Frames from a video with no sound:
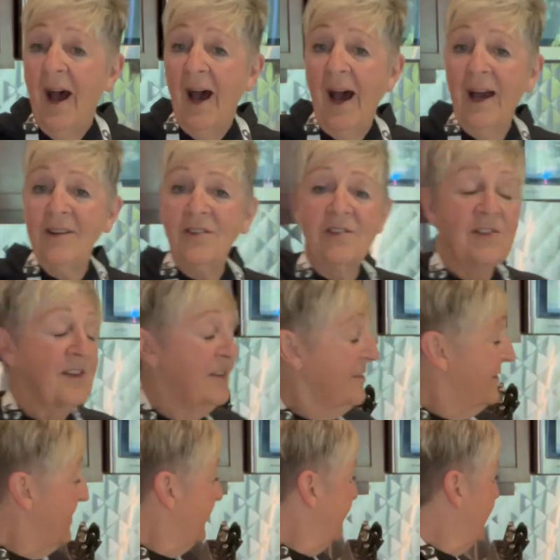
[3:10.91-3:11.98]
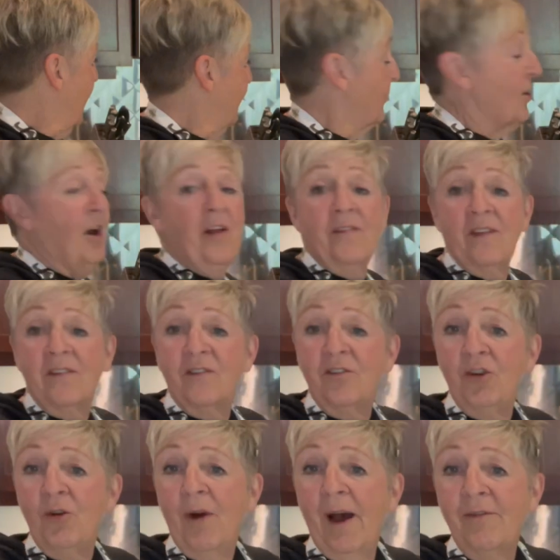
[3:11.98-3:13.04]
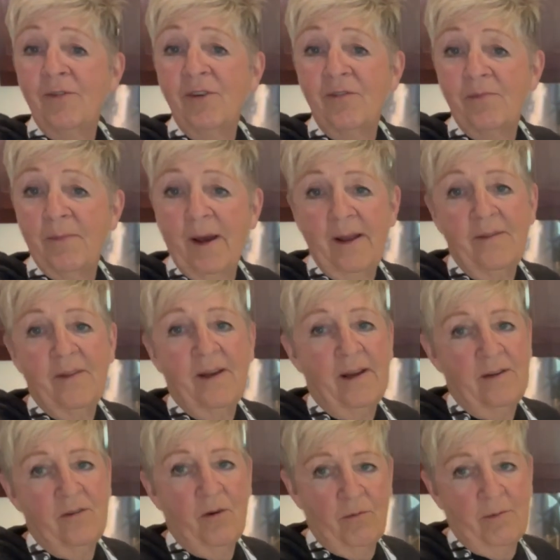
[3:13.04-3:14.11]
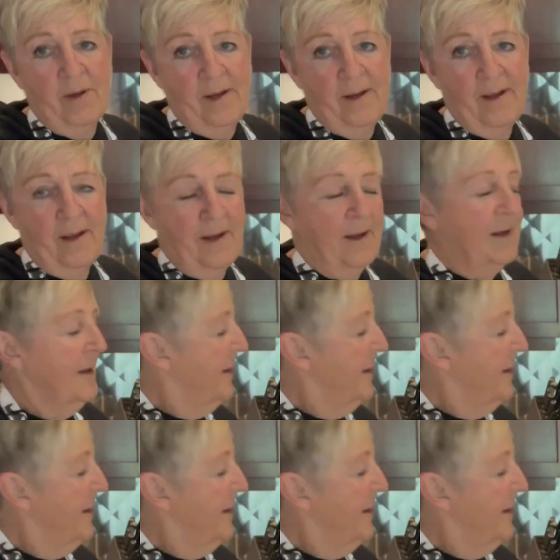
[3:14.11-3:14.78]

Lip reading: I just discovered on this new oven of mine that I don't really like